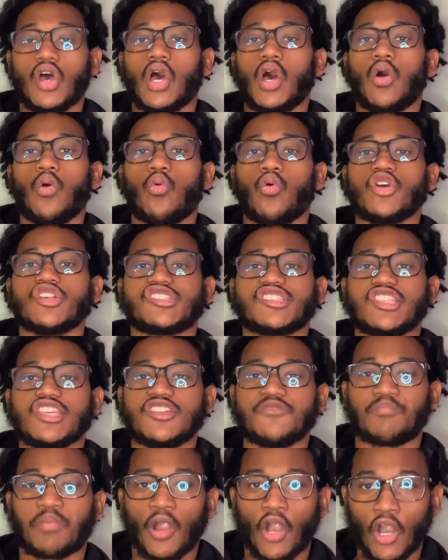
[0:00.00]
was the
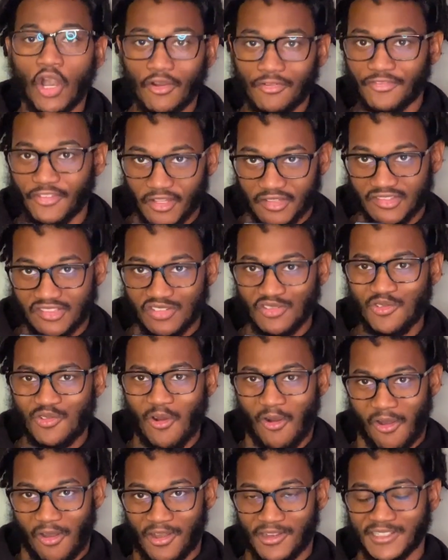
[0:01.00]
perfect two
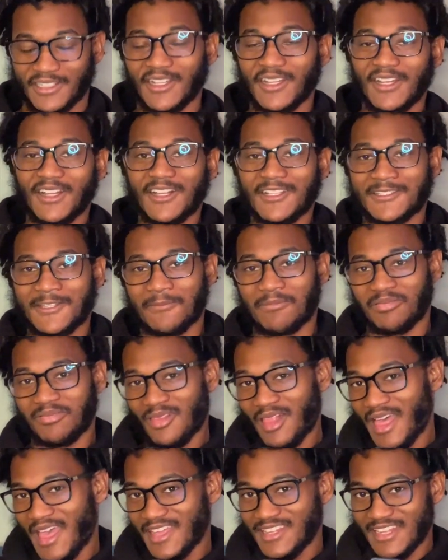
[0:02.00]
guard to
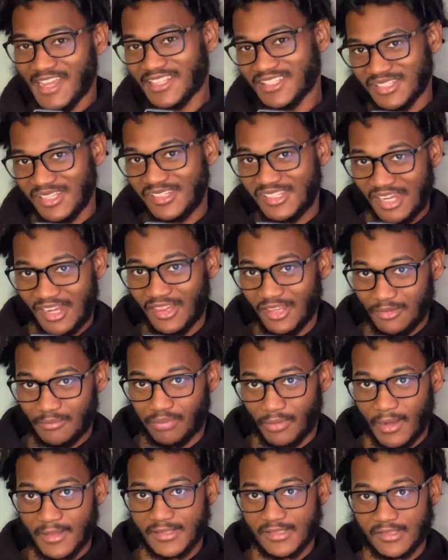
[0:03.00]
play next to Jalen
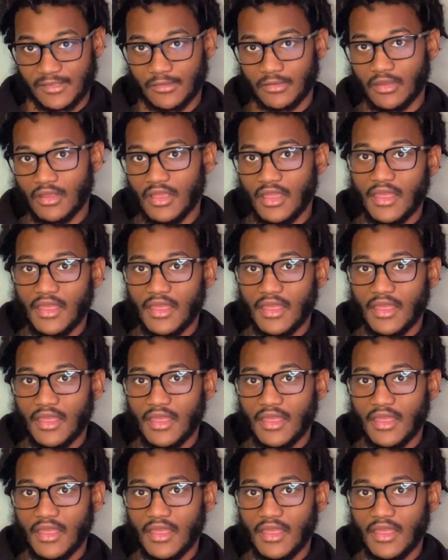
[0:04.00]
Brunson.